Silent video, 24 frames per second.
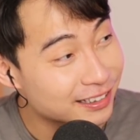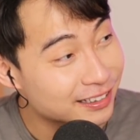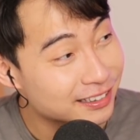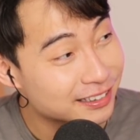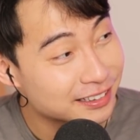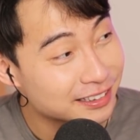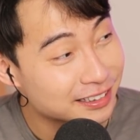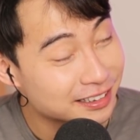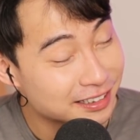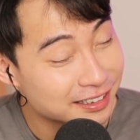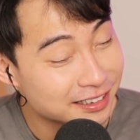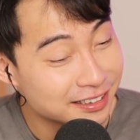
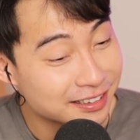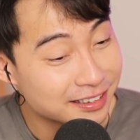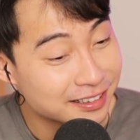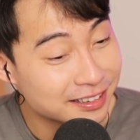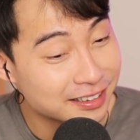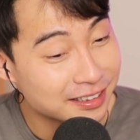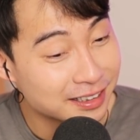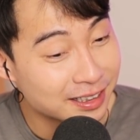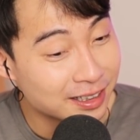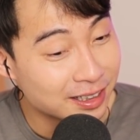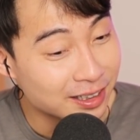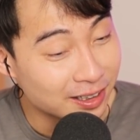Yeah.
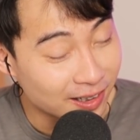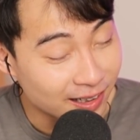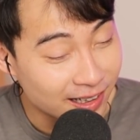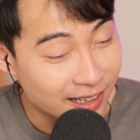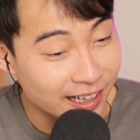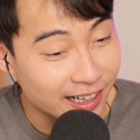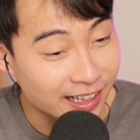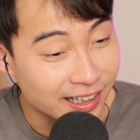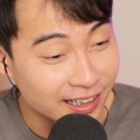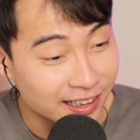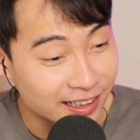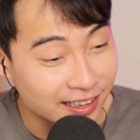
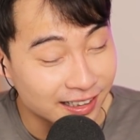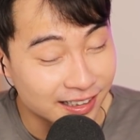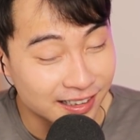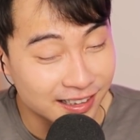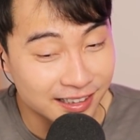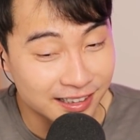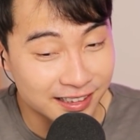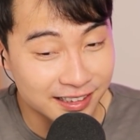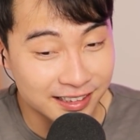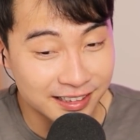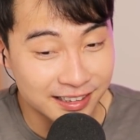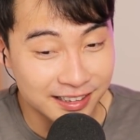Okay?
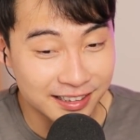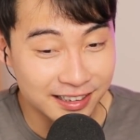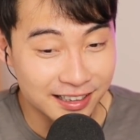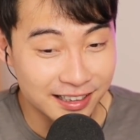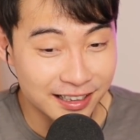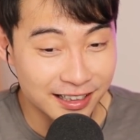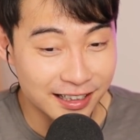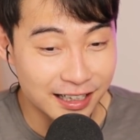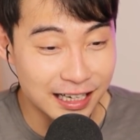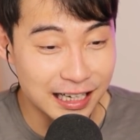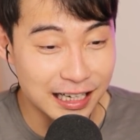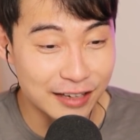
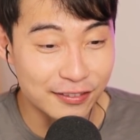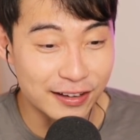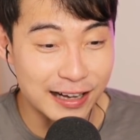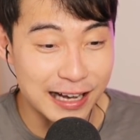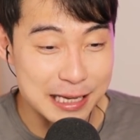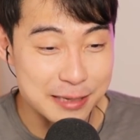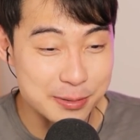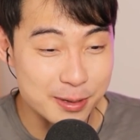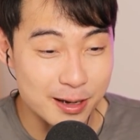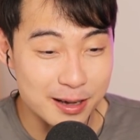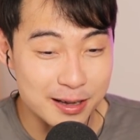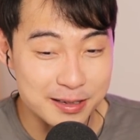A loving
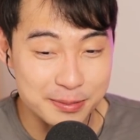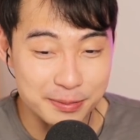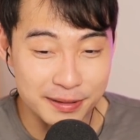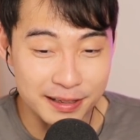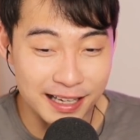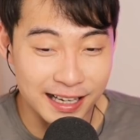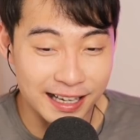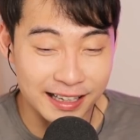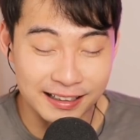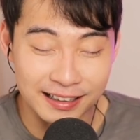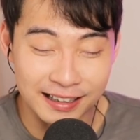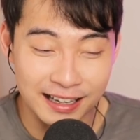husband will be
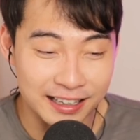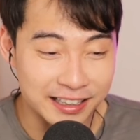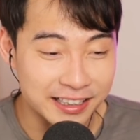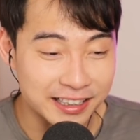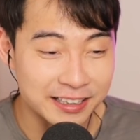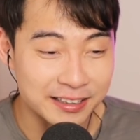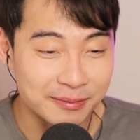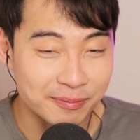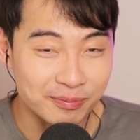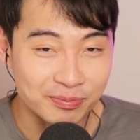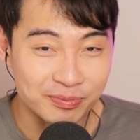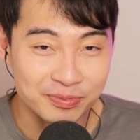like,
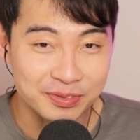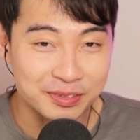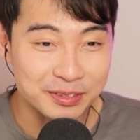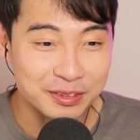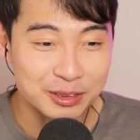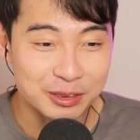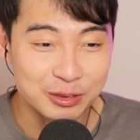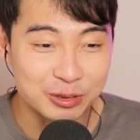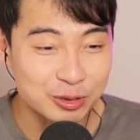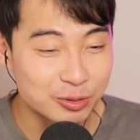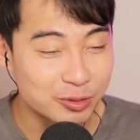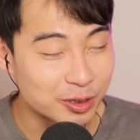"Honey,
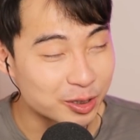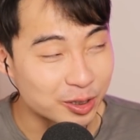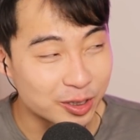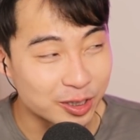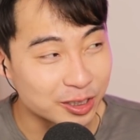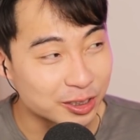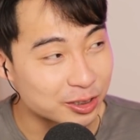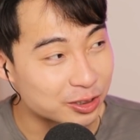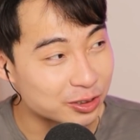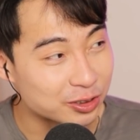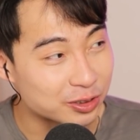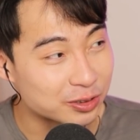you do what you
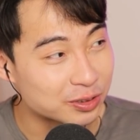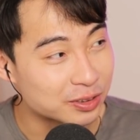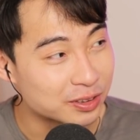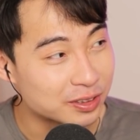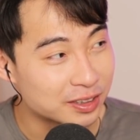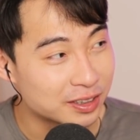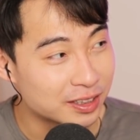gotta do.